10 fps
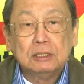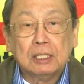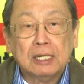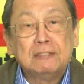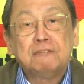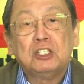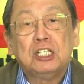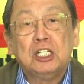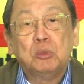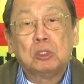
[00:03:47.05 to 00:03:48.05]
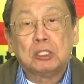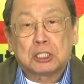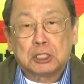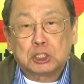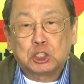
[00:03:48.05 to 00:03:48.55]
guarantee
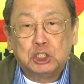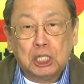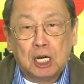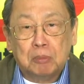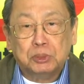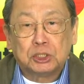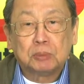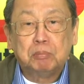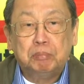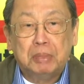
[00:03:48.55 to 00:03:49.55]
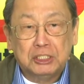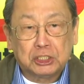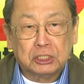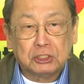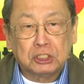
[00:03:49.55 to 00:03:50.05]
workers' jobs,
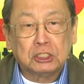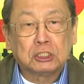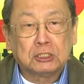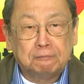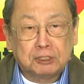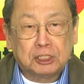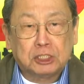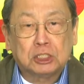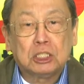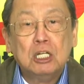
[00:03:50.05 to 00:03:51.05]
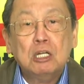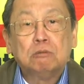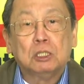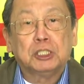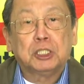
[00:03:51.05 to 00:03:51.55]
pensions, and services
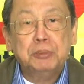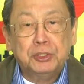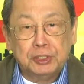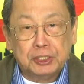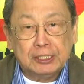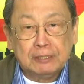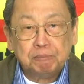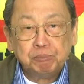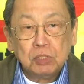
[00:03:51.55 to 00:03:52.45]
for the community,